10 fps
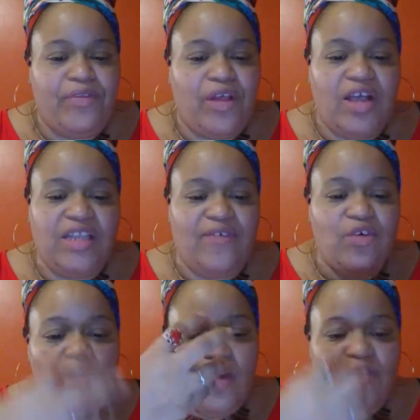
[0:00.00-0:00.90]
Because if
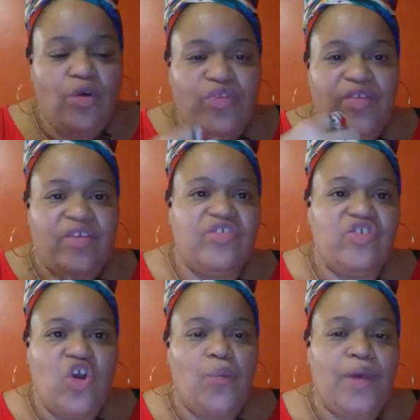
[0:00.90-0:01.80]
you think these are
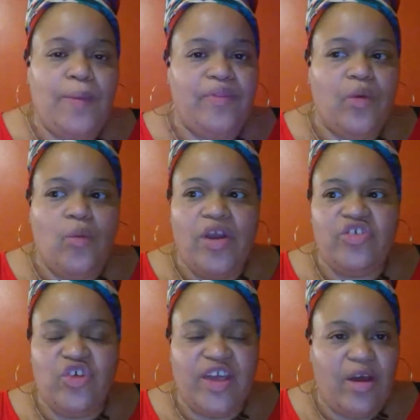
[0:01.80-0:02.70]
your people, then where's
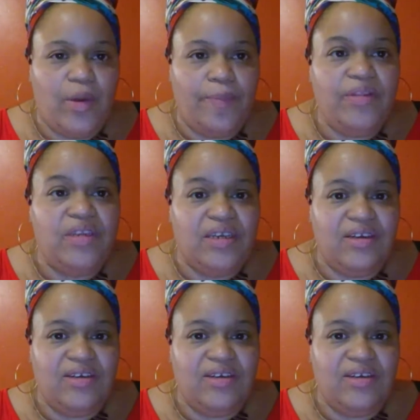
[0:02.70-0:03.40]
your accountability?